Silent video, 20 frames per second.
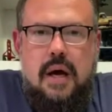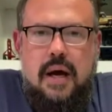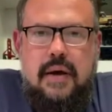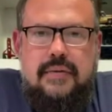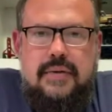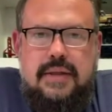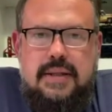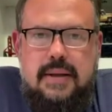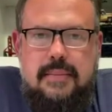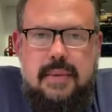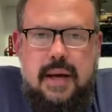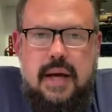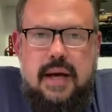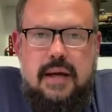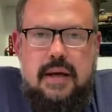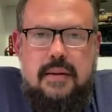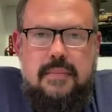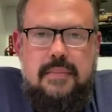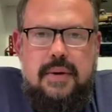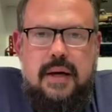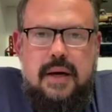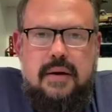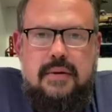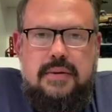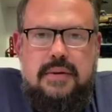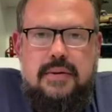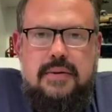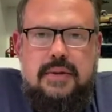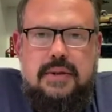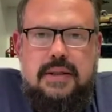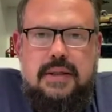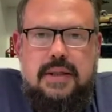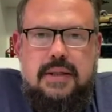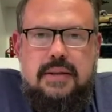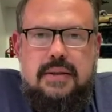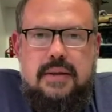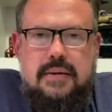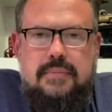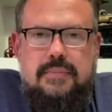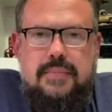I have the same hang up, but I also
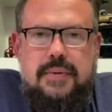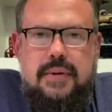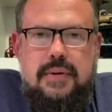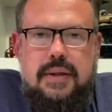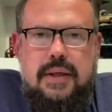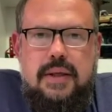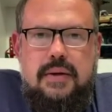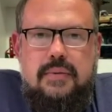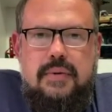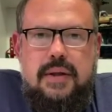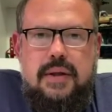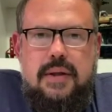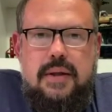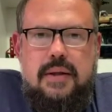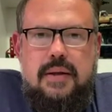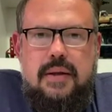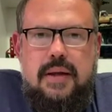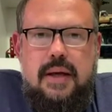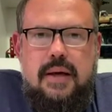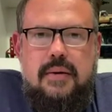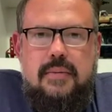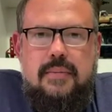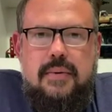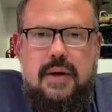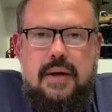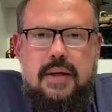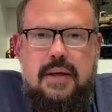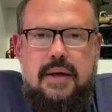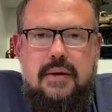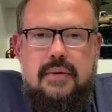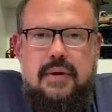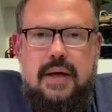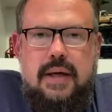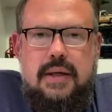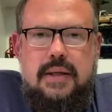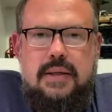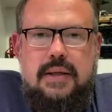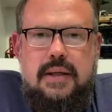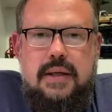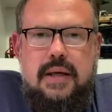insist on building with the Lego branding
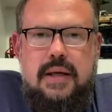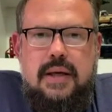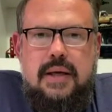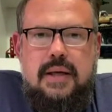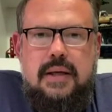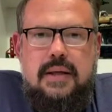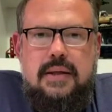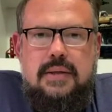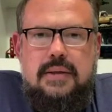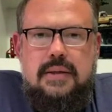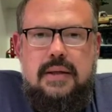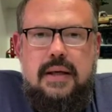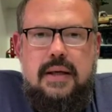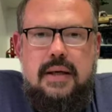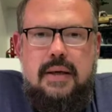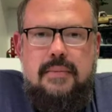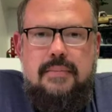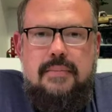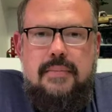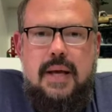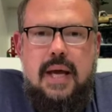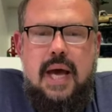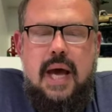right side up.